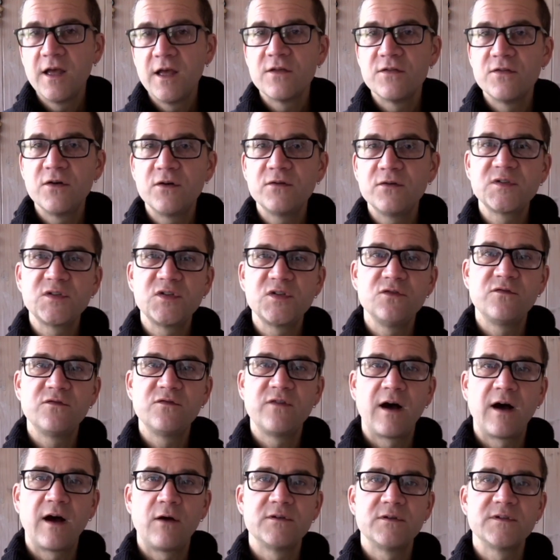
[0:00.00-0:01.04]
those two
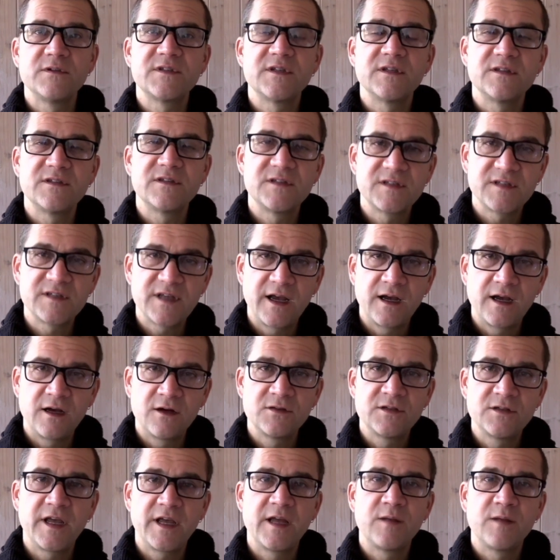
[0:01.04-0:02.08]
vowels
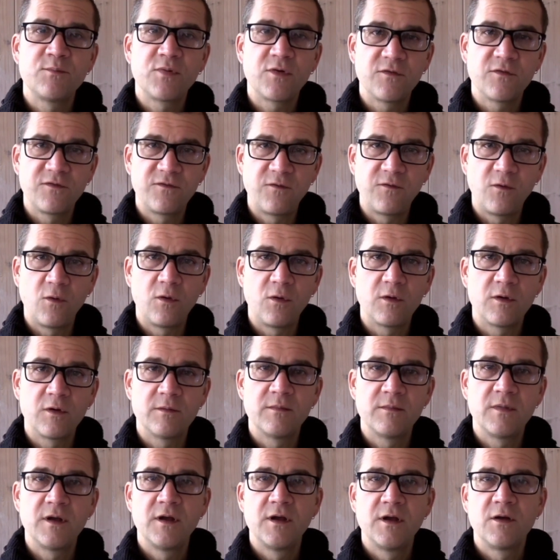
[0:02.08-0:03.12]
sound and perform